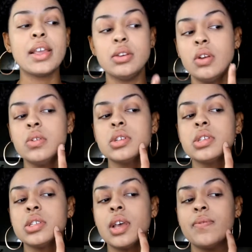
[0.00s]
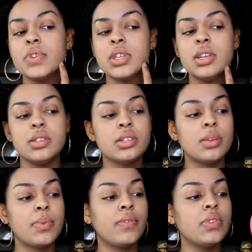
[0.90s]
notice it's emphasizing
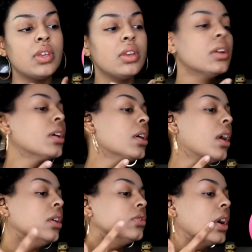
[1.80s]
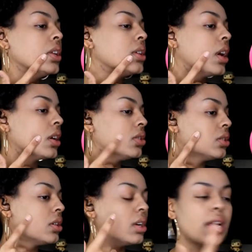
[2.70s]
some of the dry
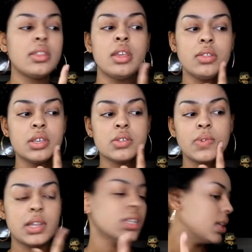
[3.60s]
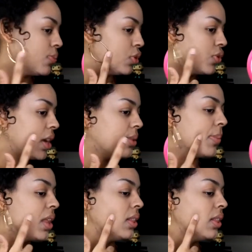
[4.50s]
texture, and I think this right side is more dry than